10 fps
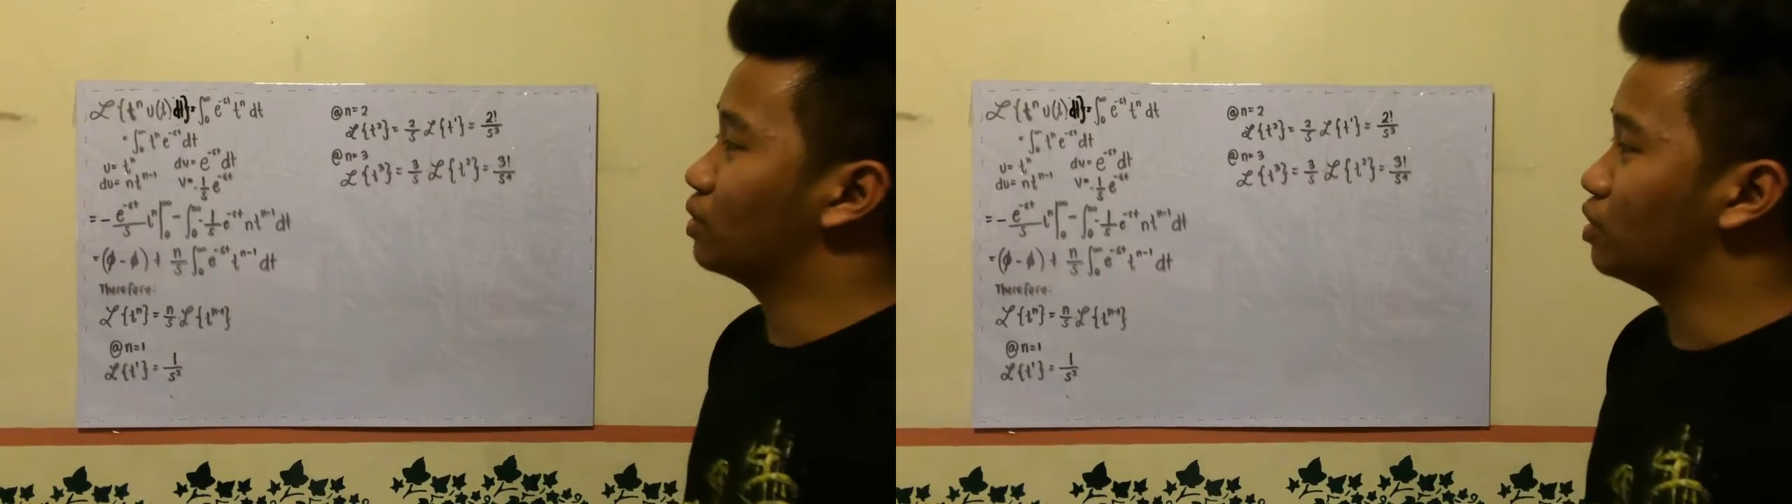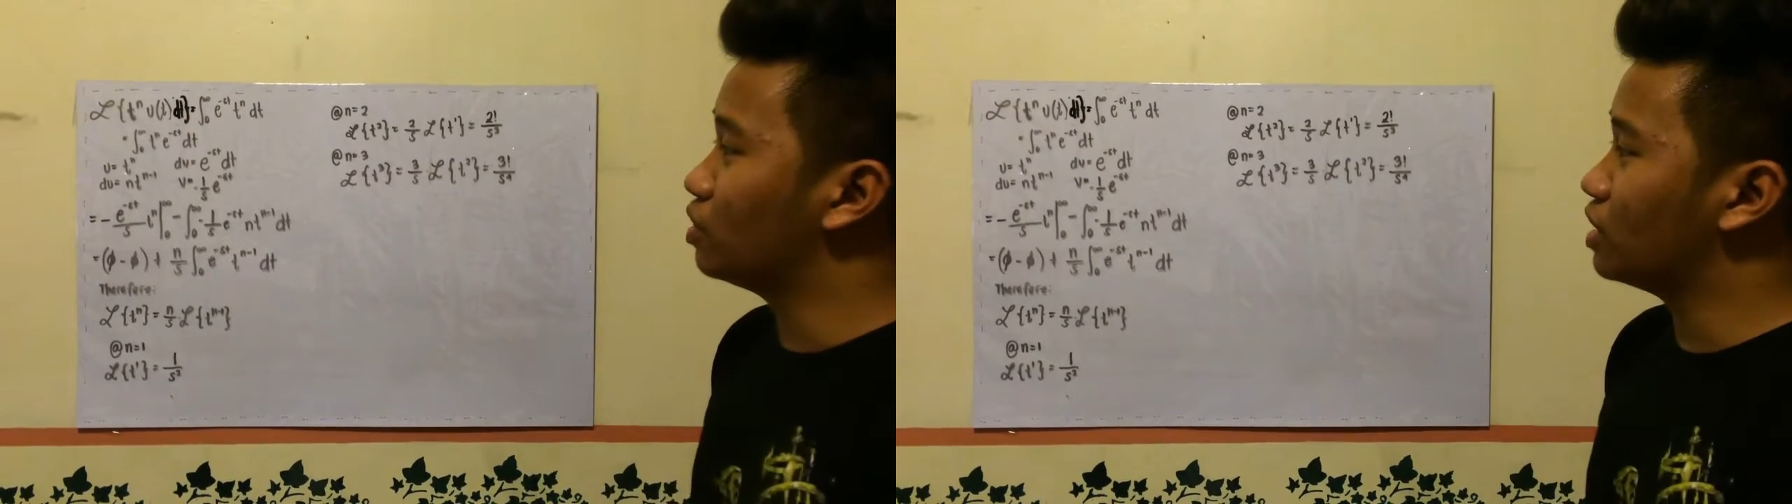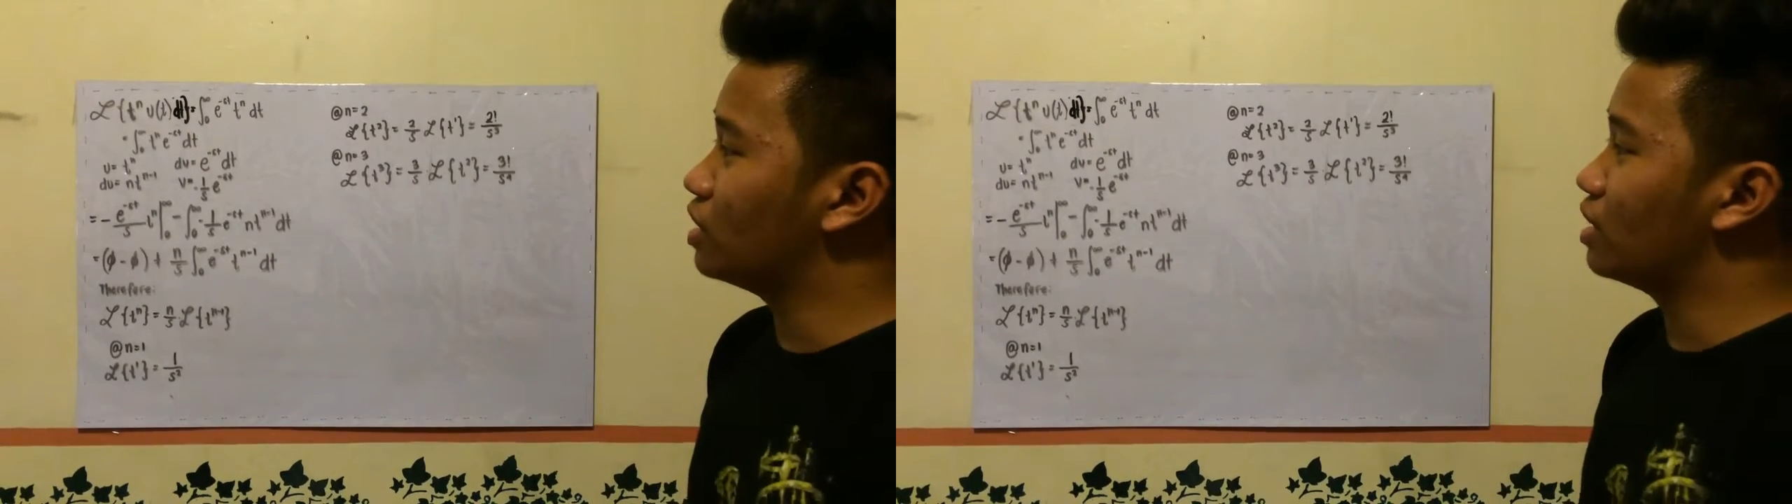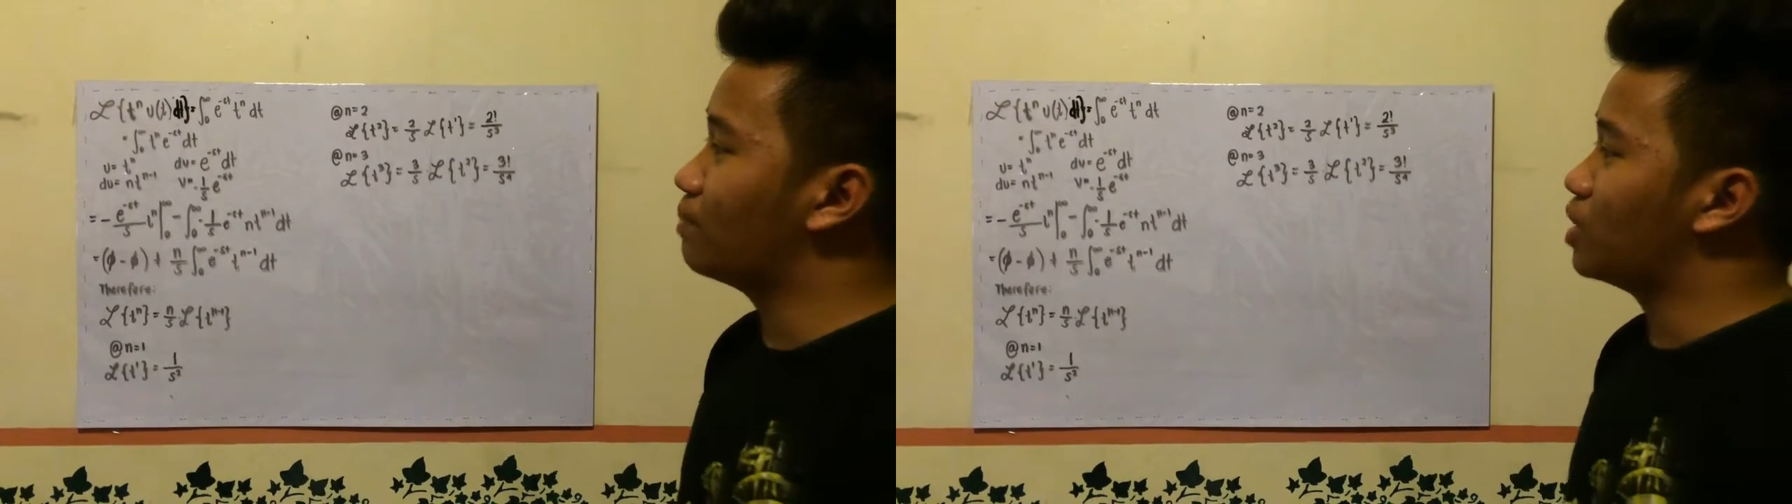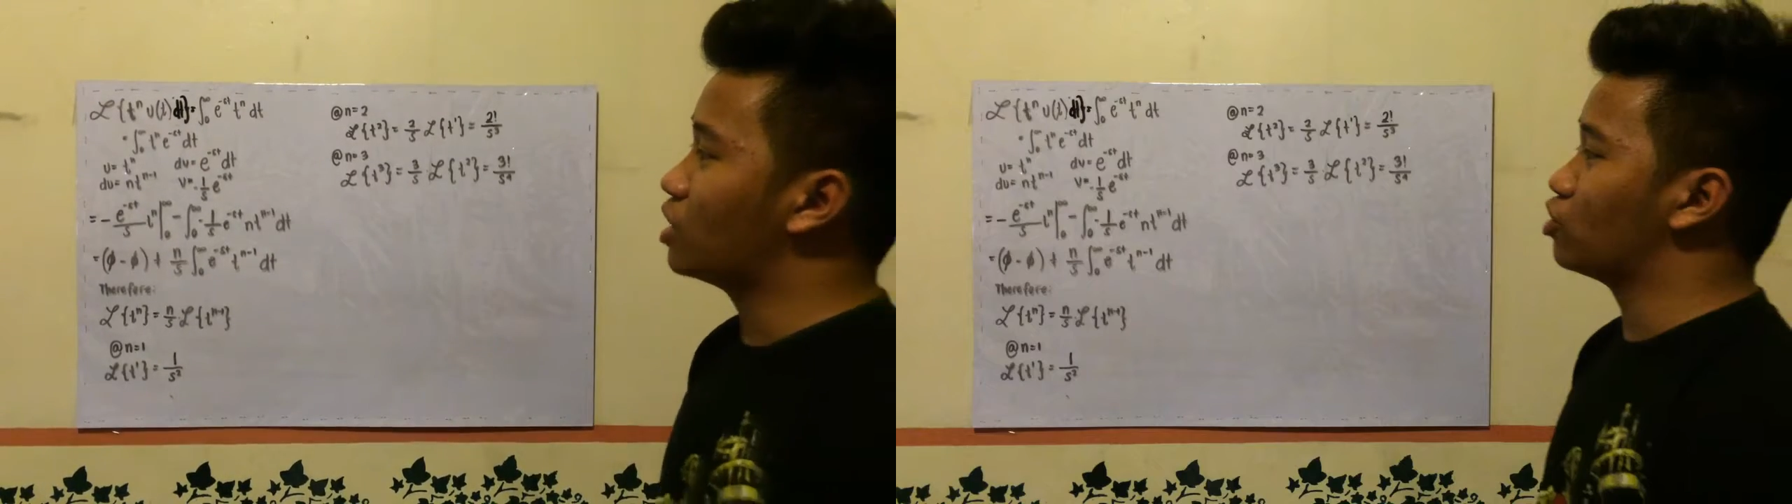using
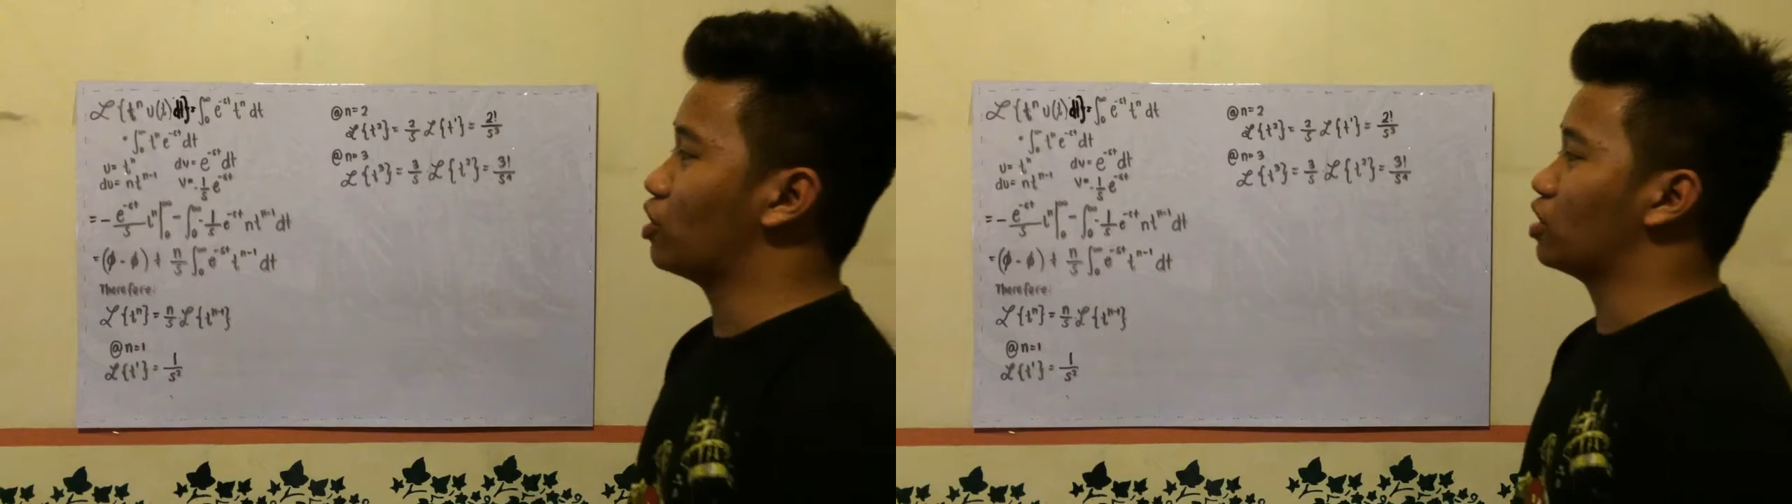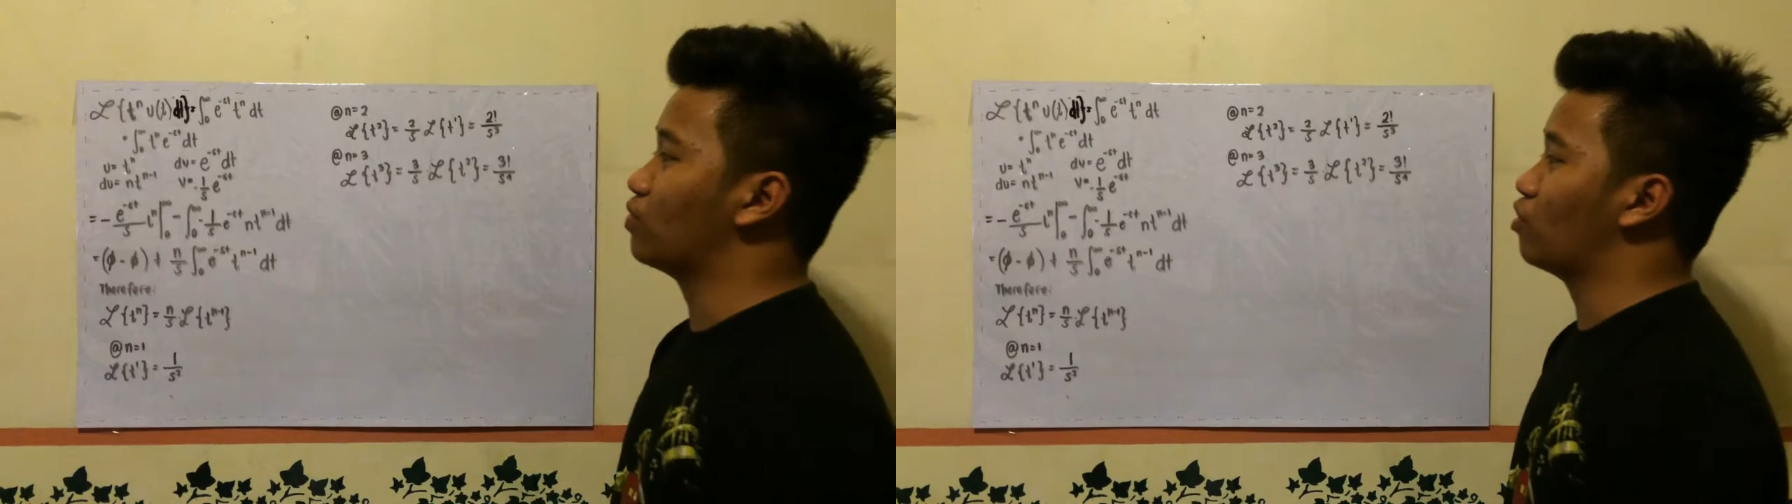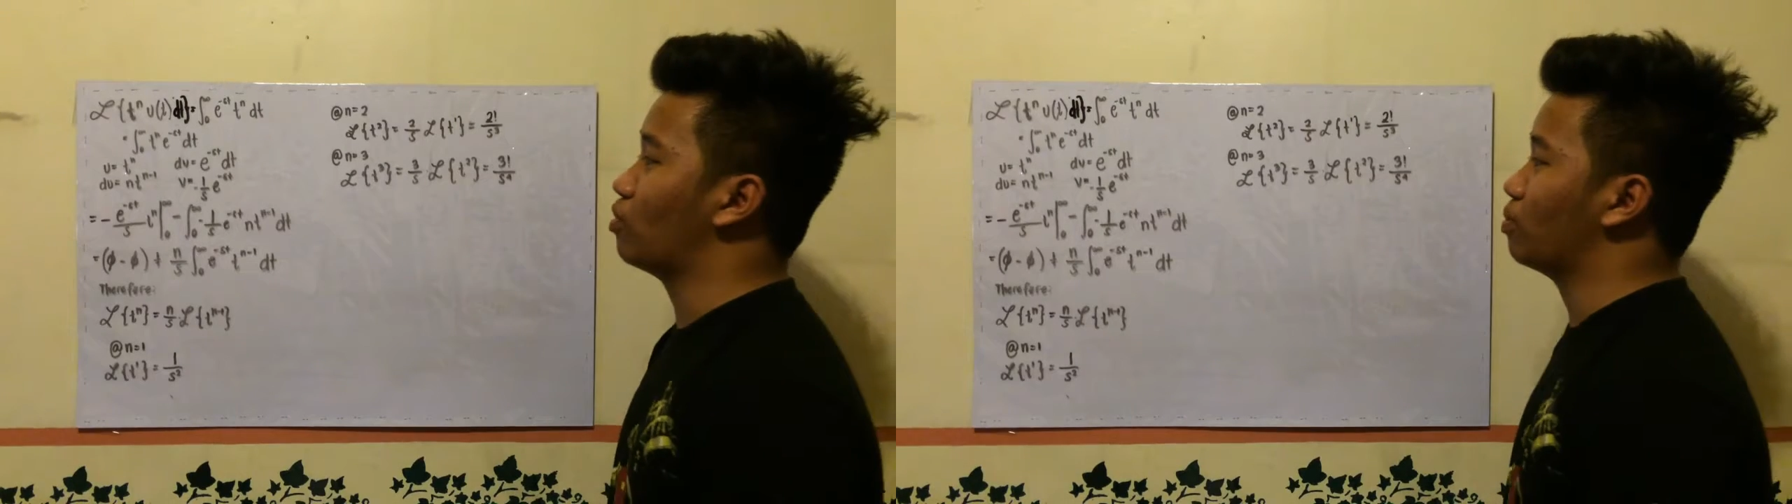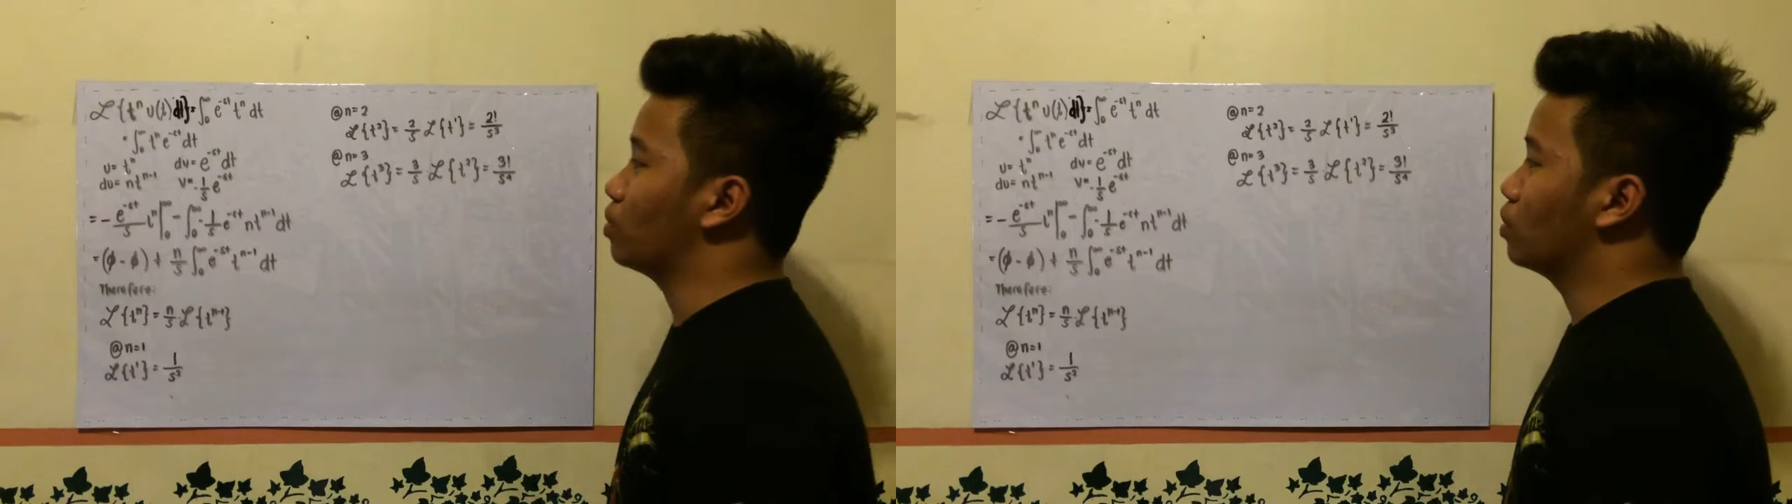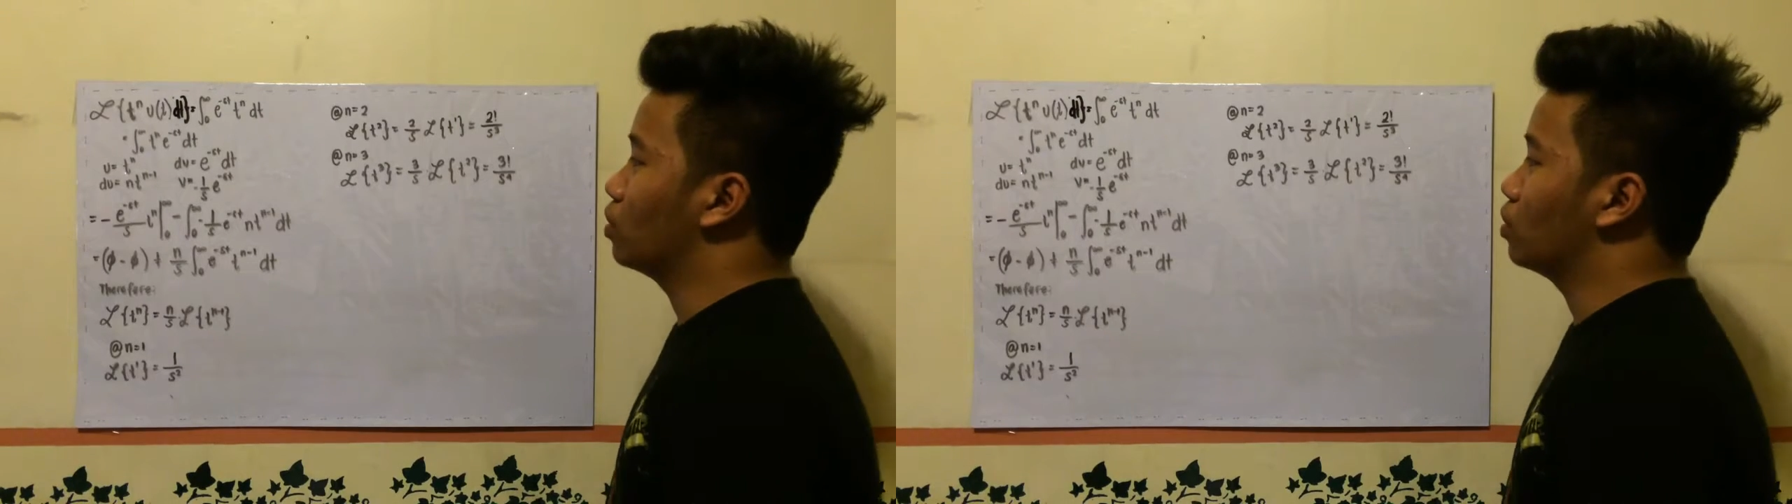Laplace transform.